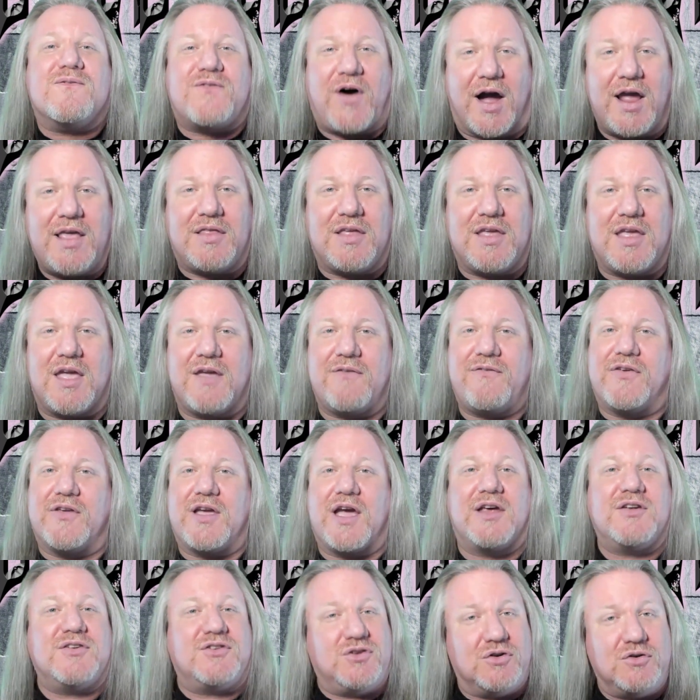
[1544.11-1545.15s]
Finally, if you
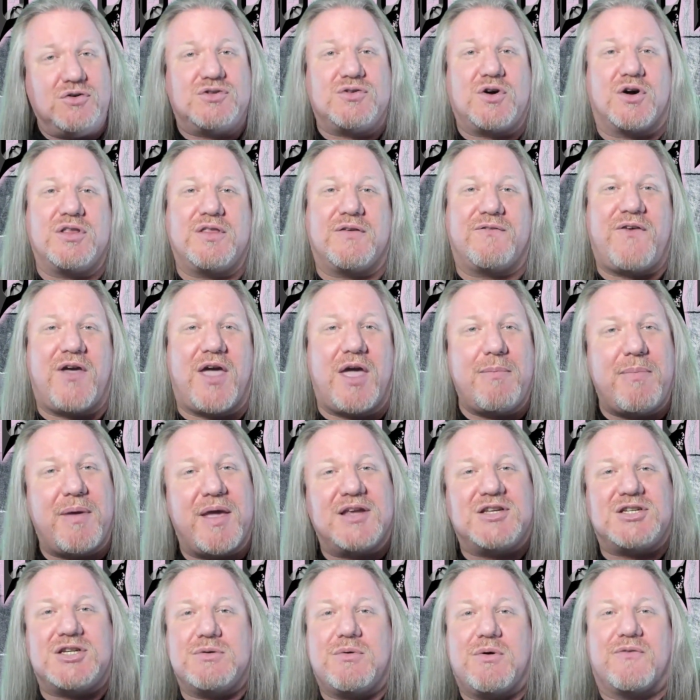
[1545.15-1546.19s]
guys do join the fan
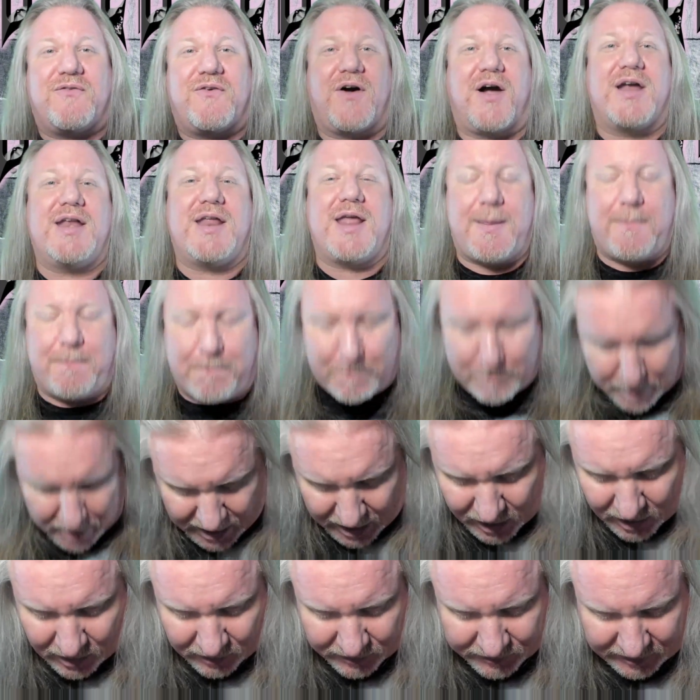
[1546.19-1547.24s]
base, you will find a
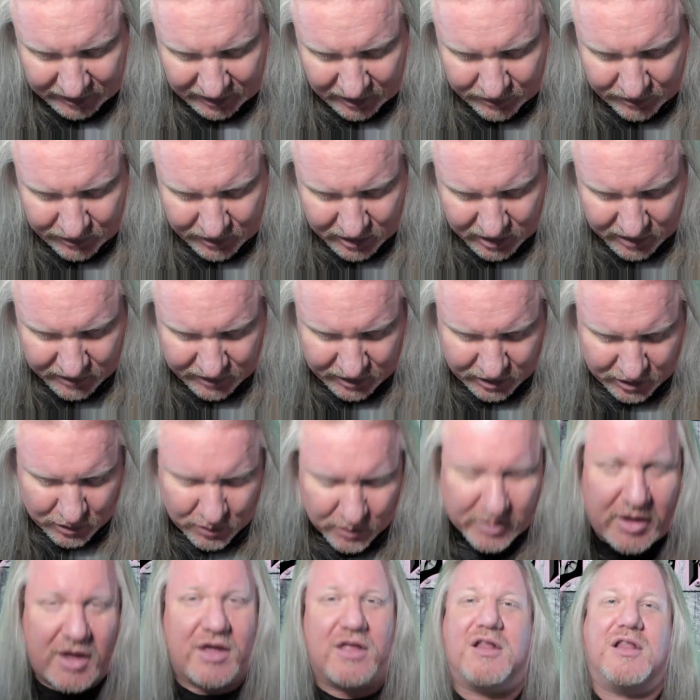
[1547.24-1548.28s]
bell down there that
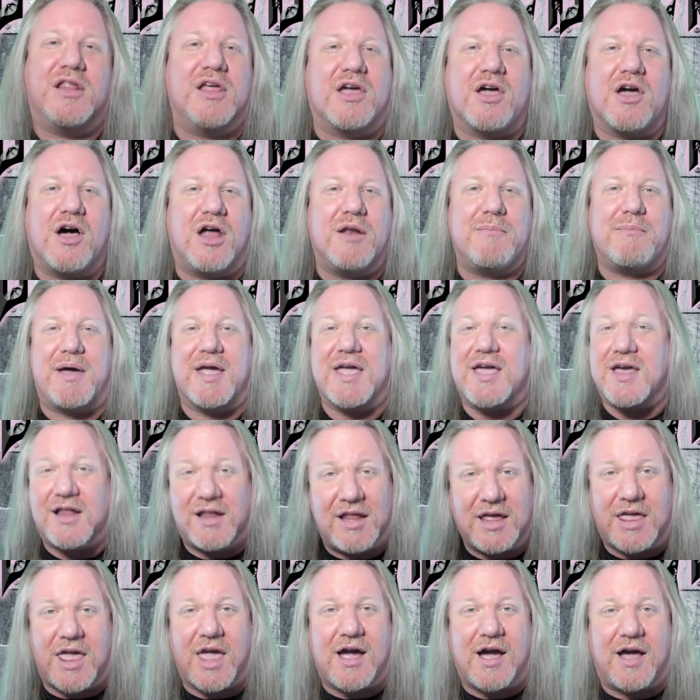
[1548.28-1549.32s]
you can click on. By
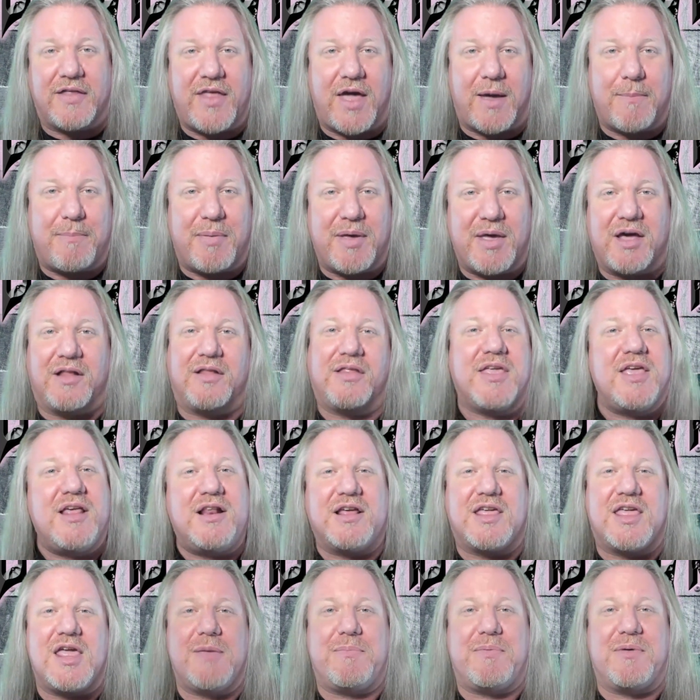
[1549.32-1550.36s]
clicking on that bell,
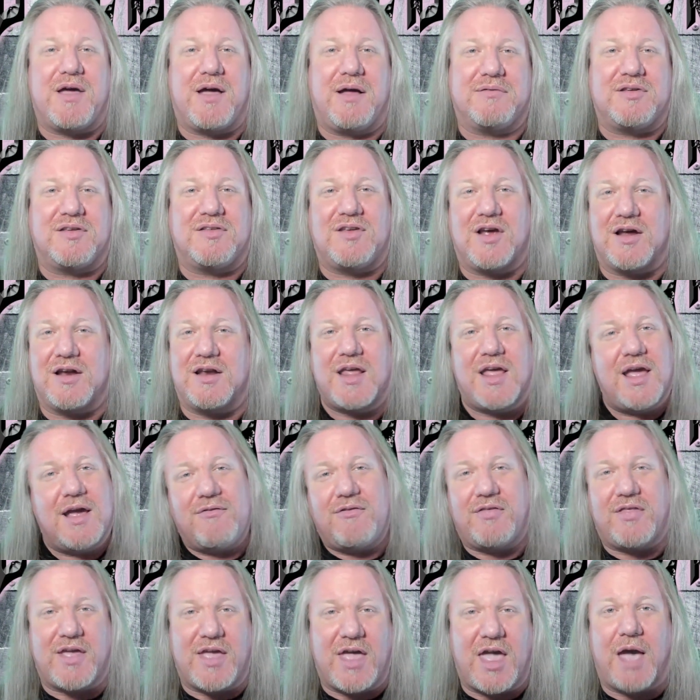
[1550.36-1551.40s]
it'll keep you up to date on
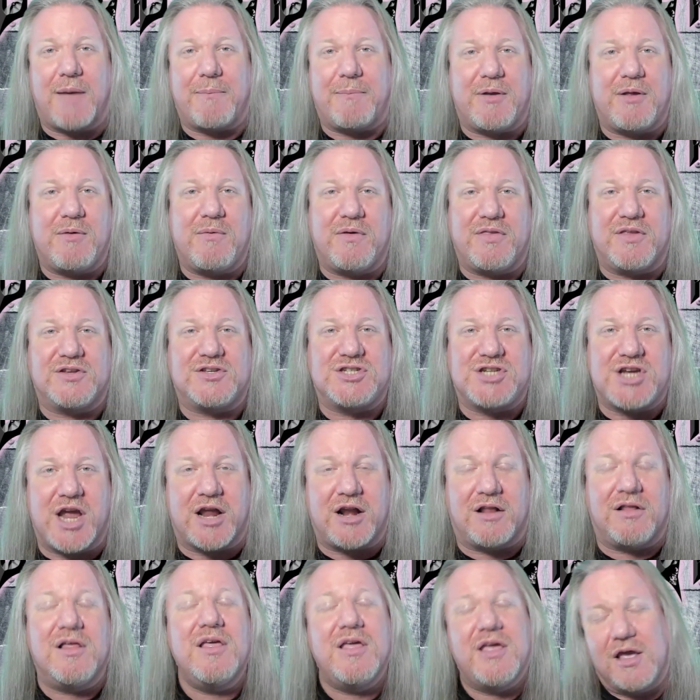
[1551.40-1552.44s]
everything happening with this
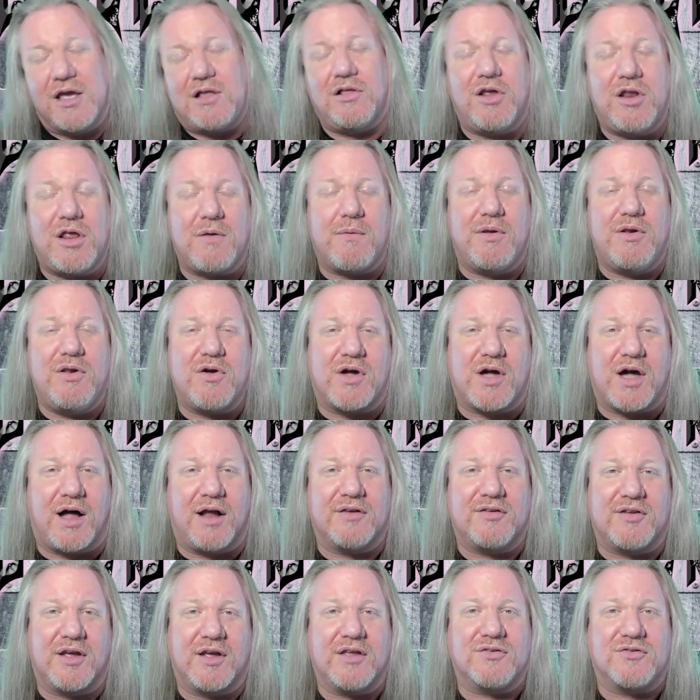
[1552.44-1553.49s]
channel, including when new
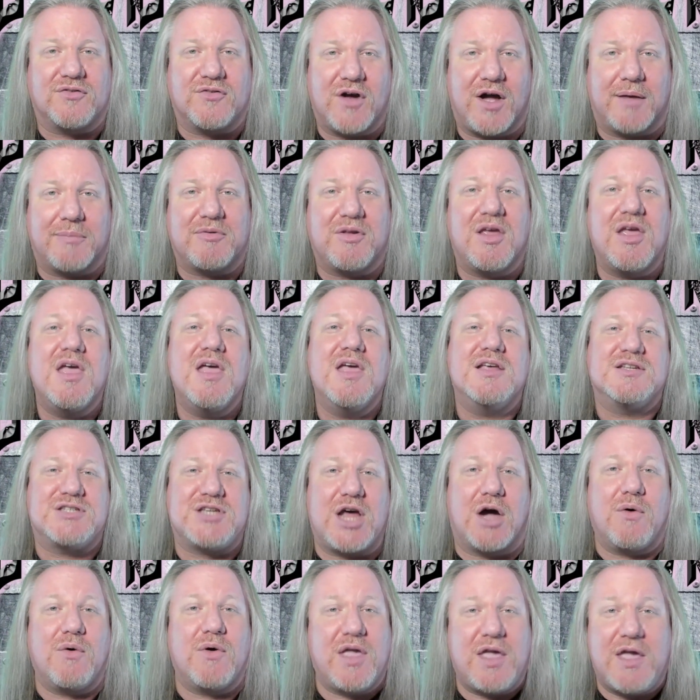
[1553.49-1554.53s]
content gets dropped.
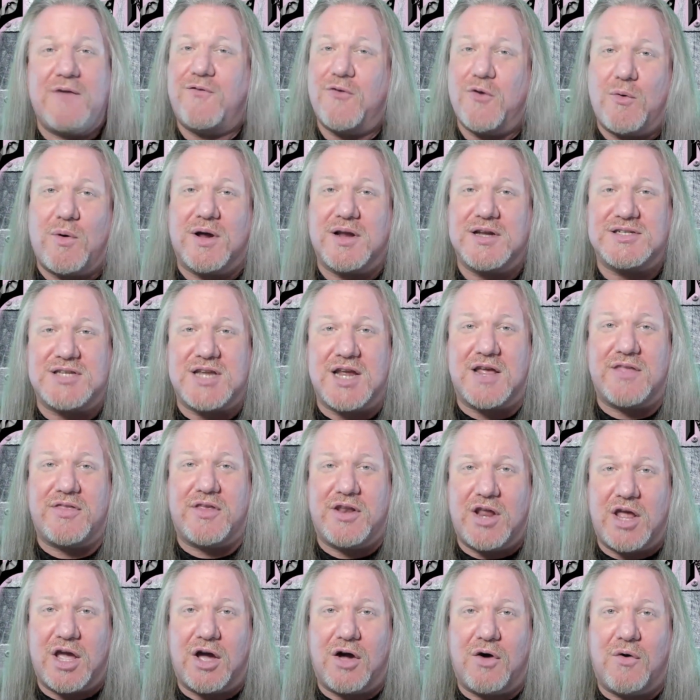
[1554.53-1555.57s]
So, if you want to stay in
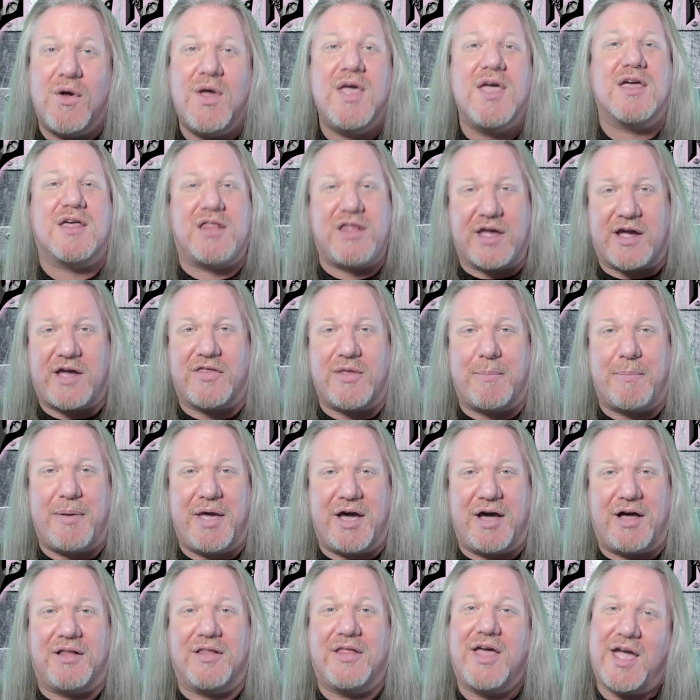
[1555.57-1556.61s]
the know, click on the
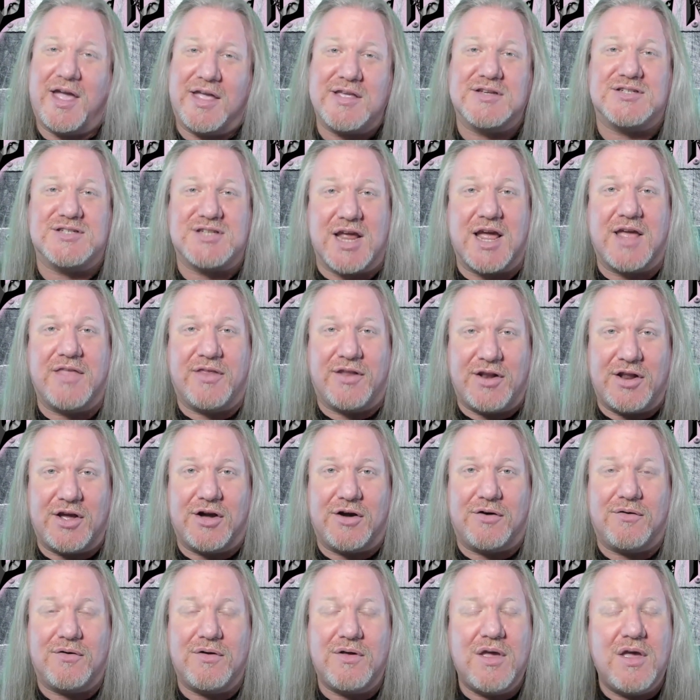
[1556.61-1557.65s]
bell and you'll stay in the know.
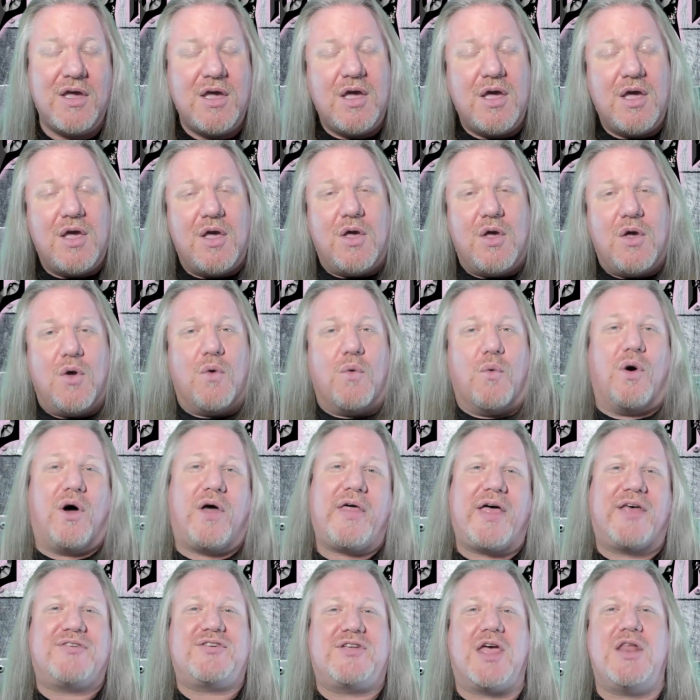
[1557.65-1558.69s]

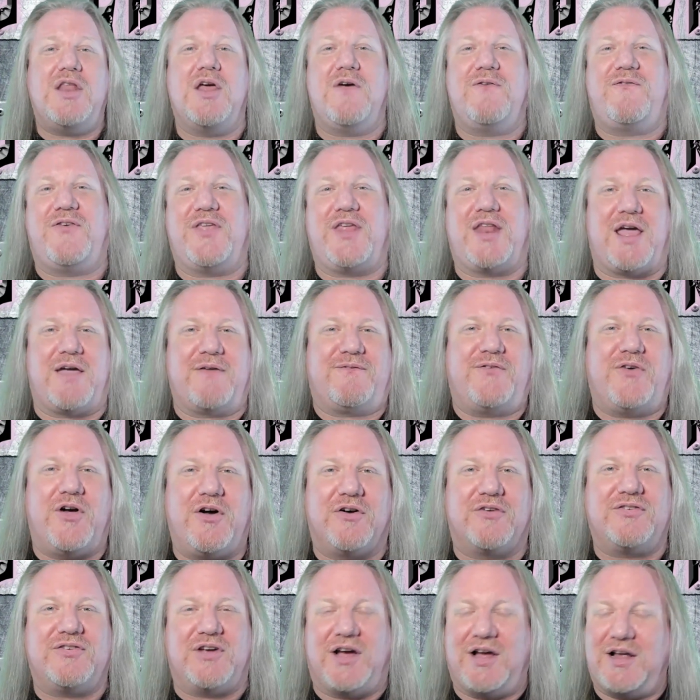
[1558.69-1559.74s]
Well, that's going to do it for the night, folks.